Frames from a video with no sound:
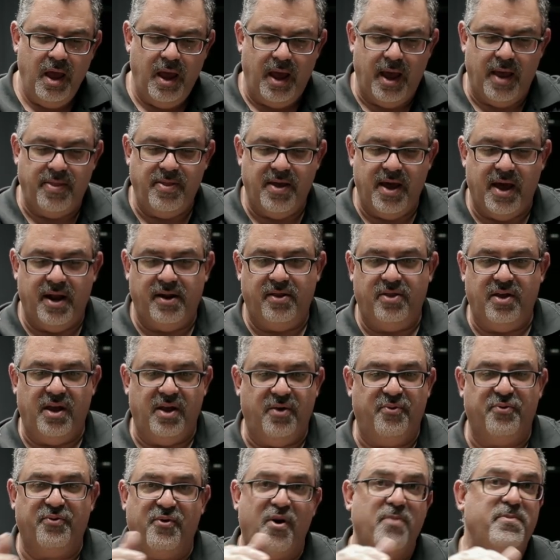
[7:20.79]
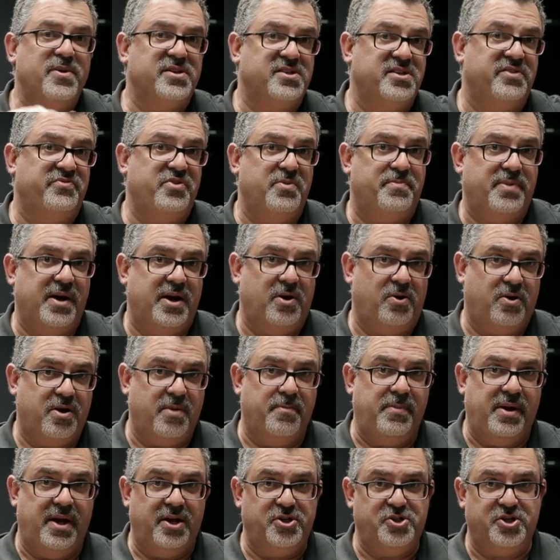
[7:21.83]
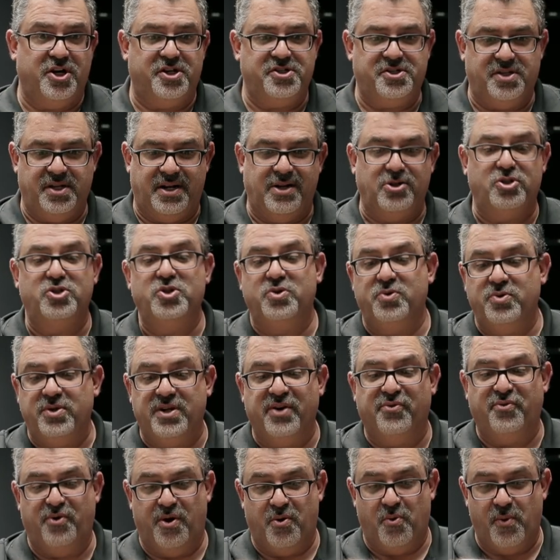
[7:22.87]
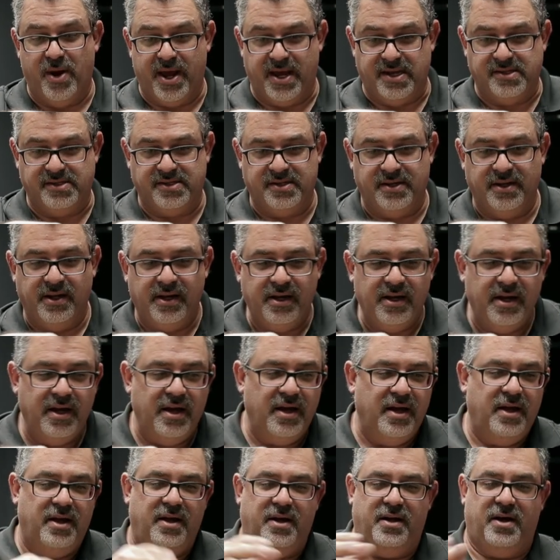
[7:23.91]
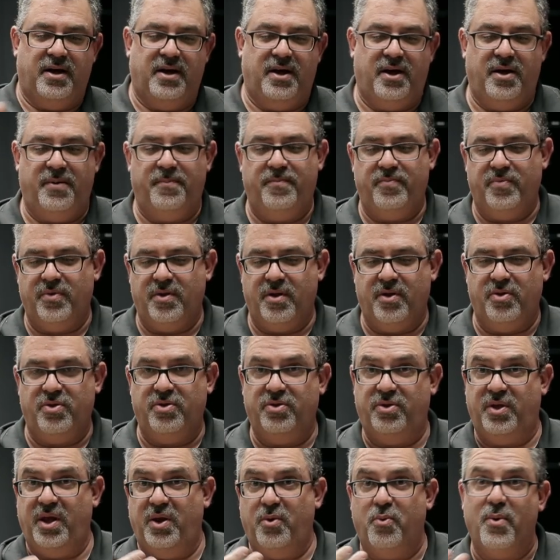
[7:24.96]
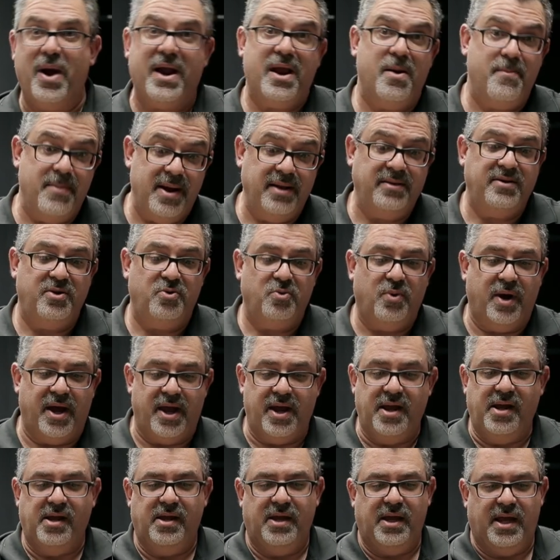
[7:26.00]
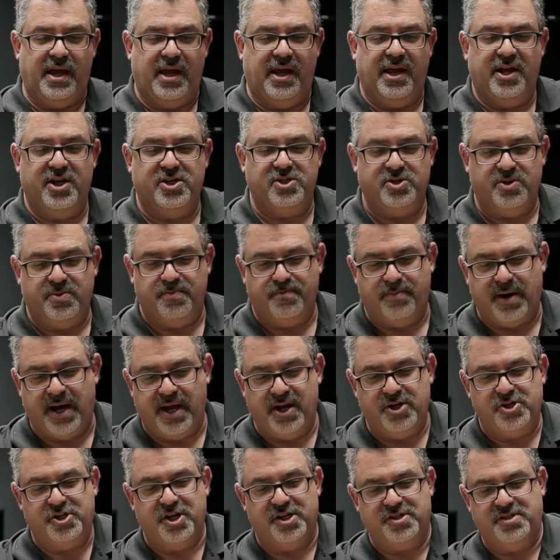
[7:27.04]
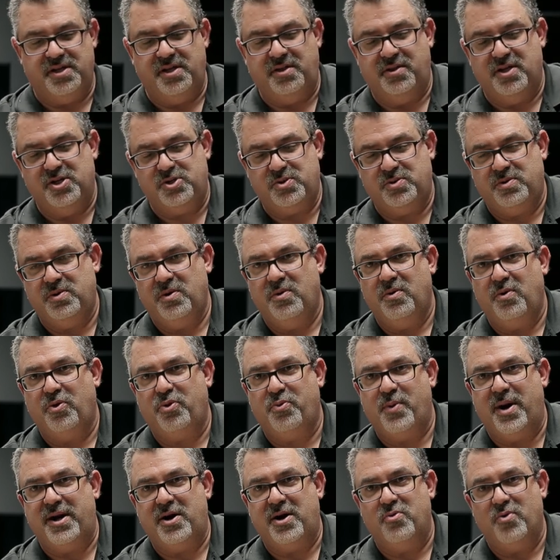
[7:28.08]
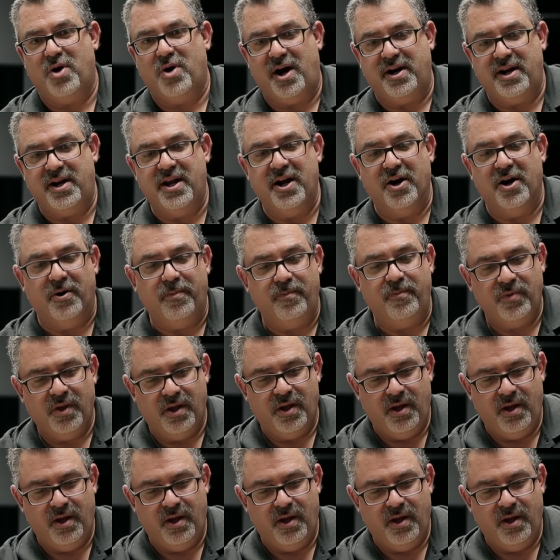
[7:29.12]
And then the firmness of the pedal can be adjusted in two different ways. Uh, the recommended way is by adjusting this threaded rod here.